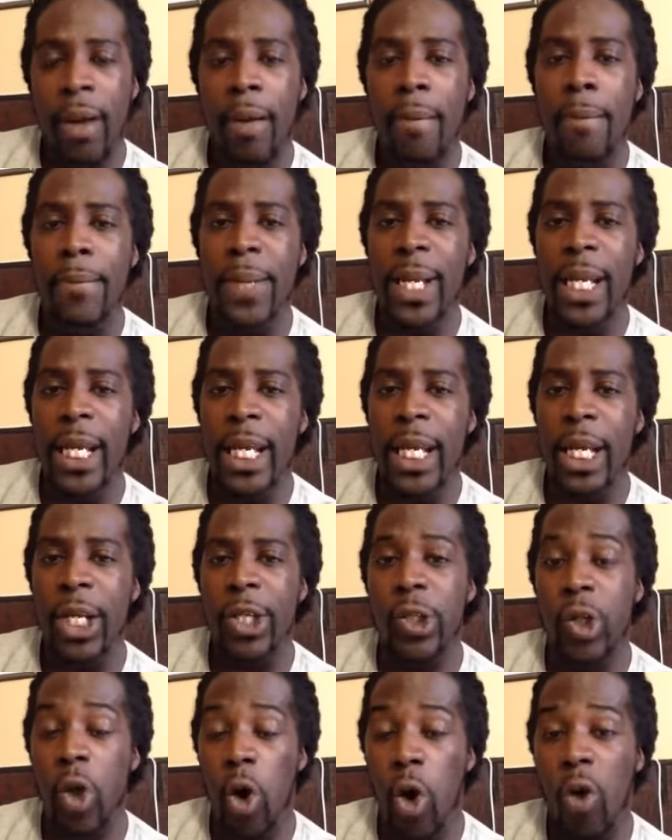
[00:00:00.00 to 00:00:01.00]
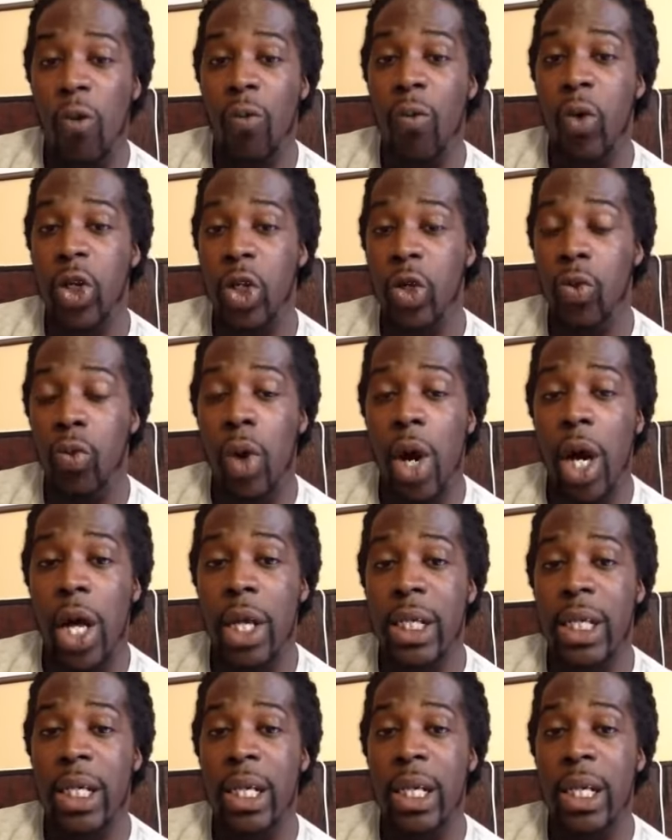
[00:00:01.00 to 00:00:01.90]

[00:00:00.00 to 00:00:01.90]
be sure of what you want.